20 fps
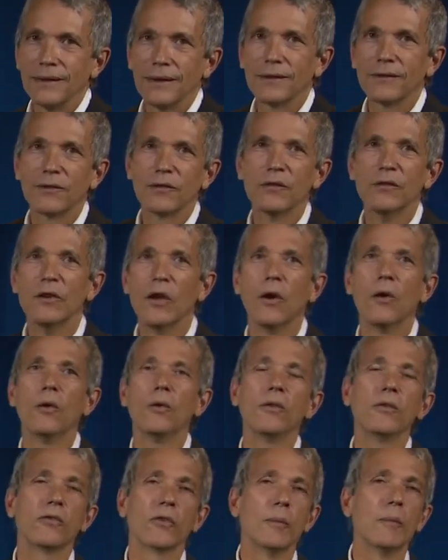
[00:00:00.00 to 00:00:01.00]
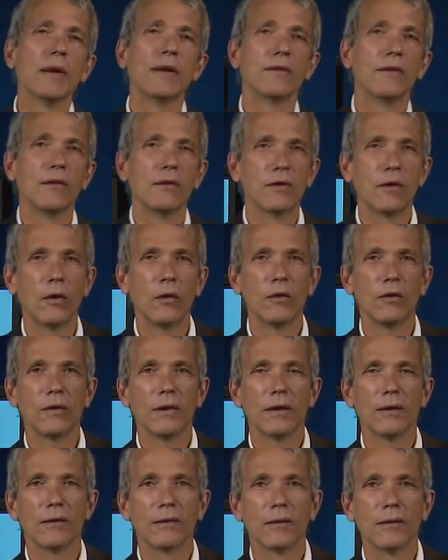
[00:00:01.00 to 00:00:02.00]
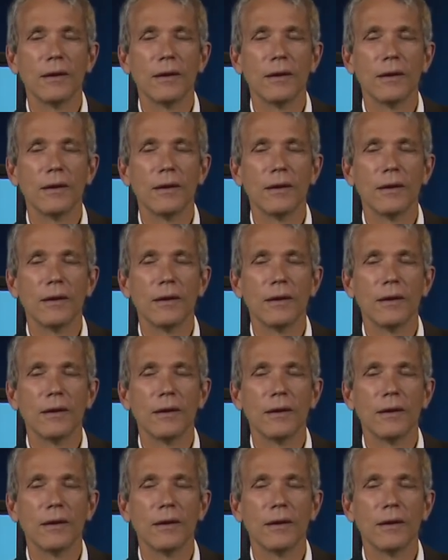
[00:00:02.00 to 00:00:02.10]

it's known from its associates.